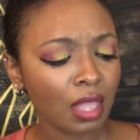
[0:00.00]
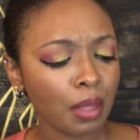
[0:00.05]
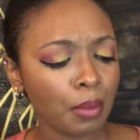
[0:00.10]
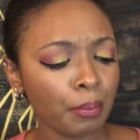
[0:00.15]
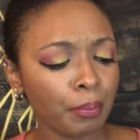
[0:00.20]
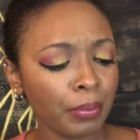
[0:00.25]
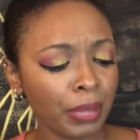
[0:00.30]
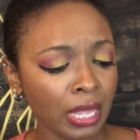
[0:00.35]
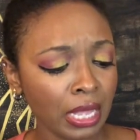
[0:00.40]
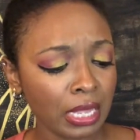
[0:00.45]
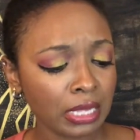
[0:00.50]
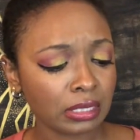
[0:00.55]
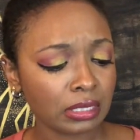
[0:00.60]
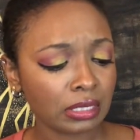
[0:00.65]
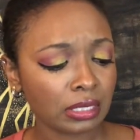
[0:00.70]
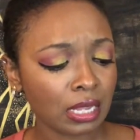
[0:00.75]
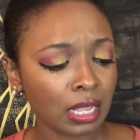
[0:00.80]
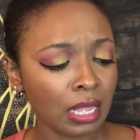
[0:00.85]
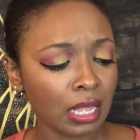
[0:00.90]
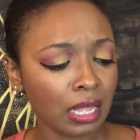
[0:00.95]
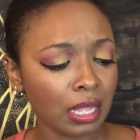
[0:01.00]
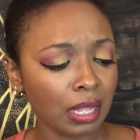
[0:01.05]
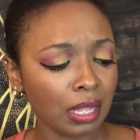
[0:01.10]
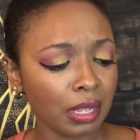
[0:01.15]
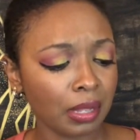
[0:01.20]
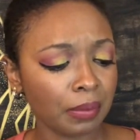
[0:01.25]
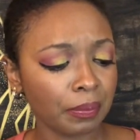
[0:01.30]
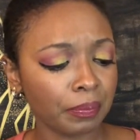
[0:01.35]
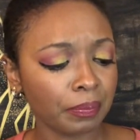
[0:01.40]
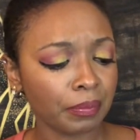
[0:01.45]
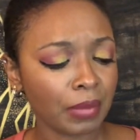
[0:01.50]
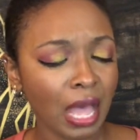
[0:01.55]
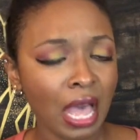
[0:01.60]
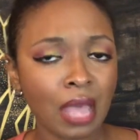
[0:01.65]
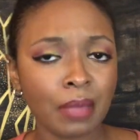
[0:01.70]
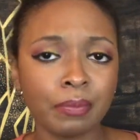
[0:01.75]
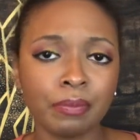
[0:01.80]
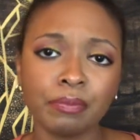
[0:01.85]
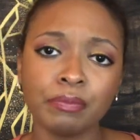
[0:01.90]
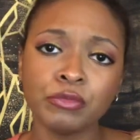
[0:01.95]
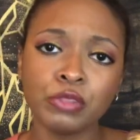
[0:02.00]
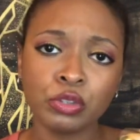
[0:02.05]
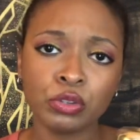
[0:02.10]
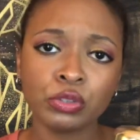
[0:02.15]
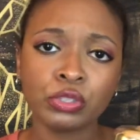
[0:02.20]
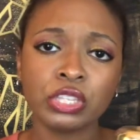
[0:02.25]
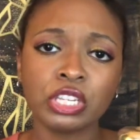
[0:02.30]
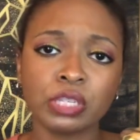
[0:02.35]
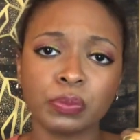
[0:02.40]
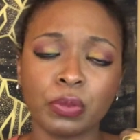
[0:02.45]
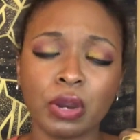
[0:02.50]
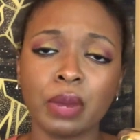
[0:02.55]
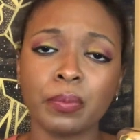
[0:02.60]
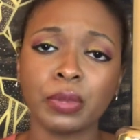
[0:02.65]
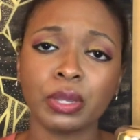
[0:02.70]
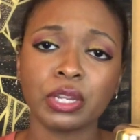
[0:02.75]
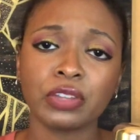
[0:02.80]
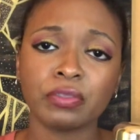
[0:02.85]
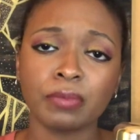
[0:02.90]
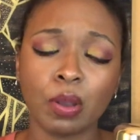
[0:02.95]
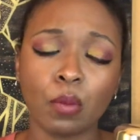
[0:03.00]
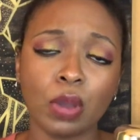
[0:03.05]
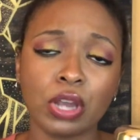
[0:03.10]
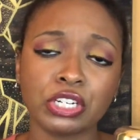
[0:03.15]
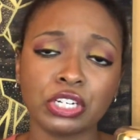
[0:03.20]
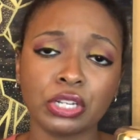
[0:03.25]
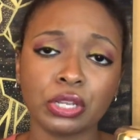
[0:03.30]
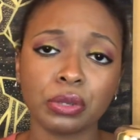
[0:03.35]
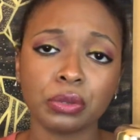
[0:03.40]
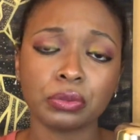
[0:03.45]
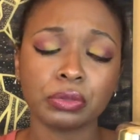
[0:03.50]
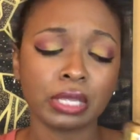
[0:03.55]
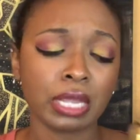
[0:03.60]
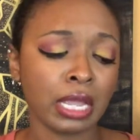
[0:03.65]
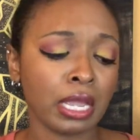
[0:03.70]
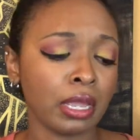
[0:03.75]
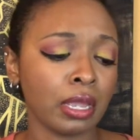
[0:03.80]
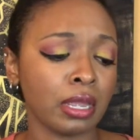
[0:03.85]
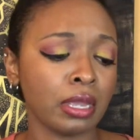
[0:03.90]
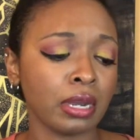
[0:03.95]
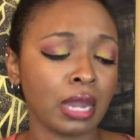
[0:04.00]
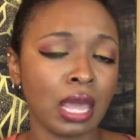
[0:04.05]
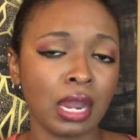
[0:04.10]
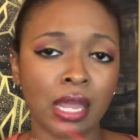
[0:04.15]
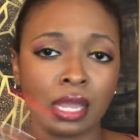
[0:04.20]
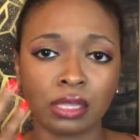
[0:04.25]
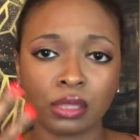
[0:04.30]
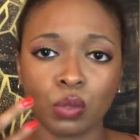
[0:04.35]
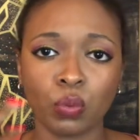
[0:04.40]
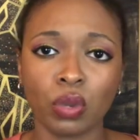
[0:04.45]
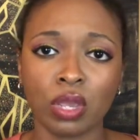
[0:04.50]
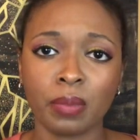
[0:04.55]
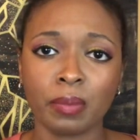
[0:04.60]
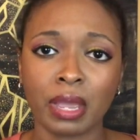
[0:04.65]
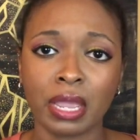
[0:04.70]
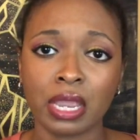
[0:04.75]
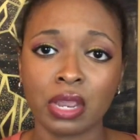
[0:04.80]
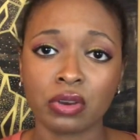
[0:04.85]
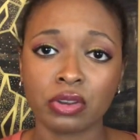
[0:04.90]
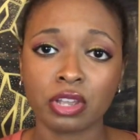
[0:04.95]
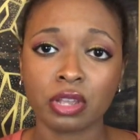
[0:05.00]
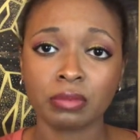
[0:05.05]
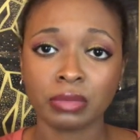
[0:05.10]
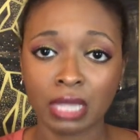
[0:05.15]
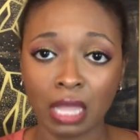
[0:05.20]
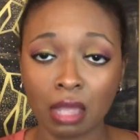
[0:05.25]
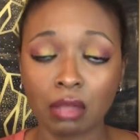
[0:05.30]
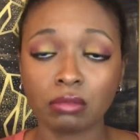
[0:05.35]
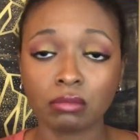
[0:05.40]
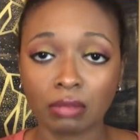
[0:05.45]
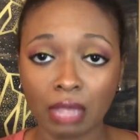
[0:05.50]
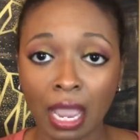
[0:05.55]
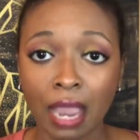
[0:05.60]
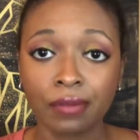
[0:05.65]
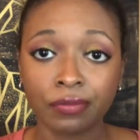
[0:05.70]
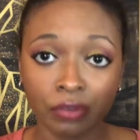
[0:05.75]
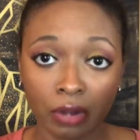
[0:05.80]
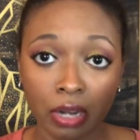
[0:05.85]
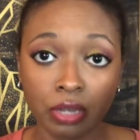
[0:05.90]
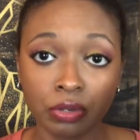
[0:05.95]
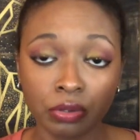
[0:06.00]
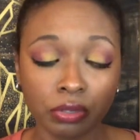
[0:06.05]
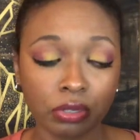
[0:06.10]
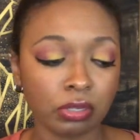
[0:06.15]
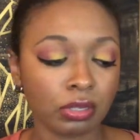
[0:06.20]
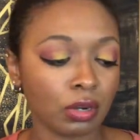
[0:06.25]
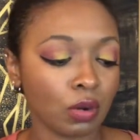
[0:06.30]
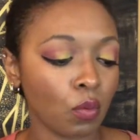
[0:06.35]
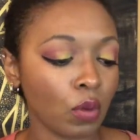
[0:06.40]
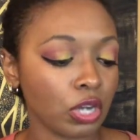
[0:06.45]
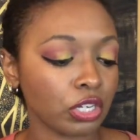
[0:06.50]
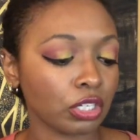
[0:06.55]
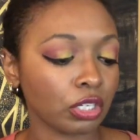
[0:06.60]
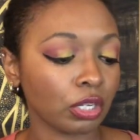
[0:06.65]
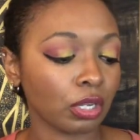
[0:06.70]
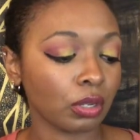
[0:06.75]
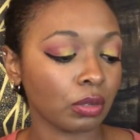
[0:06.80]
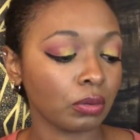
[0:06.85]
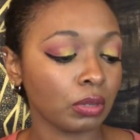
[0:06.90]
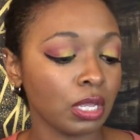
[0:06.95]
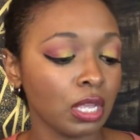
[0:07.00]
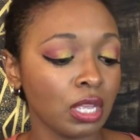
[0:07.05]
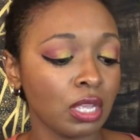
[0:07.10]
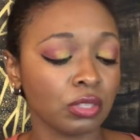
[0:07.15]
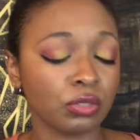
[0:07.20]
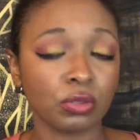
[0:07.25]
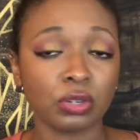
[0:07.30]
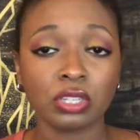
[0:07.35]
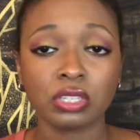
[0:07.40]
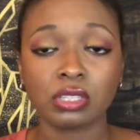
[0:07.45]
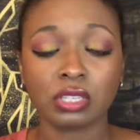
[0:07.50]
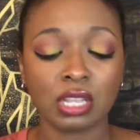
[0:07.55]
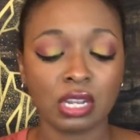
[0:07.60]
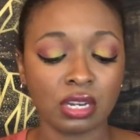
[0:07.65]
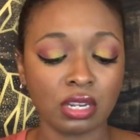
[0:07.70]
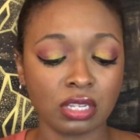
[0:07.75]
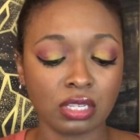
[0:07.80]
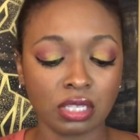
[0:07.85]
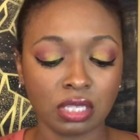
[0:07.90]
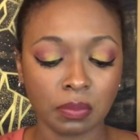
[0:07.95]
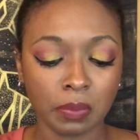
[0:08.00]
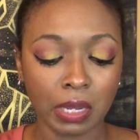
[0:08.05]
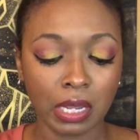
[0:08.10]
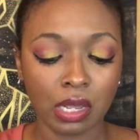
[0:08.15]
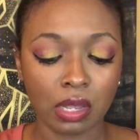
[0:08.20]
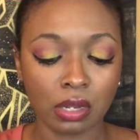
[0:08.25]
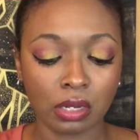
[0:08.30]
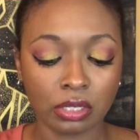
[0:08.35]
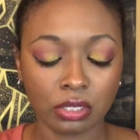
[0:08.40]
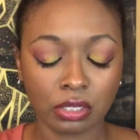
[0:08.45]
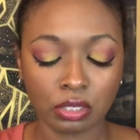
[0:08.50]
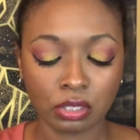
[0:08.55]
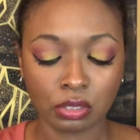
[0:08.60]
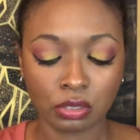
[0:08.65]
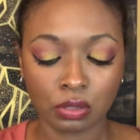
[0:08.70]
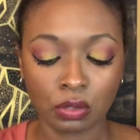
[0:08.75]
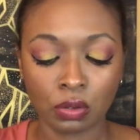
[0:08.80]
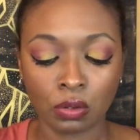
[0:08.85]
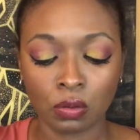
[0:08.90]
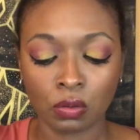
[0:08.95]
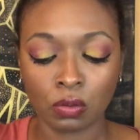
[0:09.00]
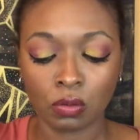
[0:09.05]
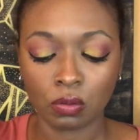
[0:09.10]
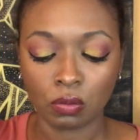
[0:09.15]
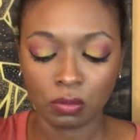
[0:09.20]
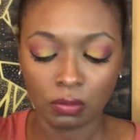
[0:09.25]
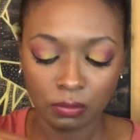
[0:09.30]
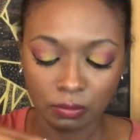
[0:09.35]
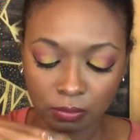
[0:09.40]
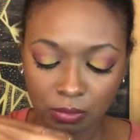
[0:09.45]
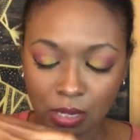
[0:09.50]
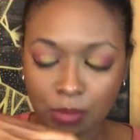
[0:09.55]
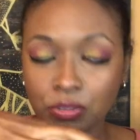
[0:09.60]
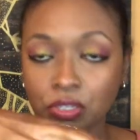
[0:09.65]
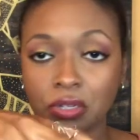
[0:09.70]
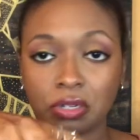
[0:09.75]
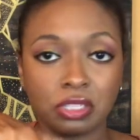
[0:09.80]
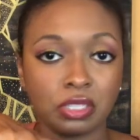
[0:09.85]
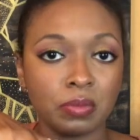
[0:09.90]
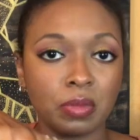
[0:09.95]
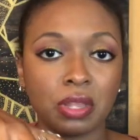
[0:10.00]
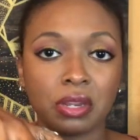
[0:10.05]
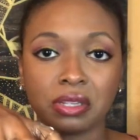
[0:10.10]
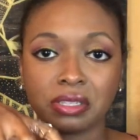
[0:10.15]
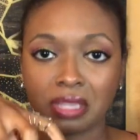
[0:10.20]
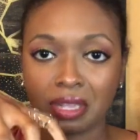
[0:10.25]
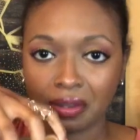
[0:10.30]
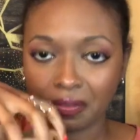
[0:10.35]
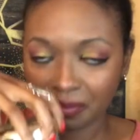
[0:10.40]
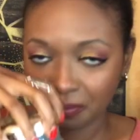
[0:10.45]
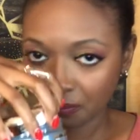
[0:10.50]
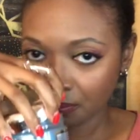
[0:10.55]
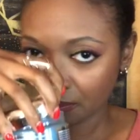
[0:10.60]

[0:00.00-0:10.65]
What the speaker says: But I use this primarily for my wash and goes, and I like the way my hair comes out after I use this on a wash and go. So this, and the smell is so, I'm just gonna smell it because I love it.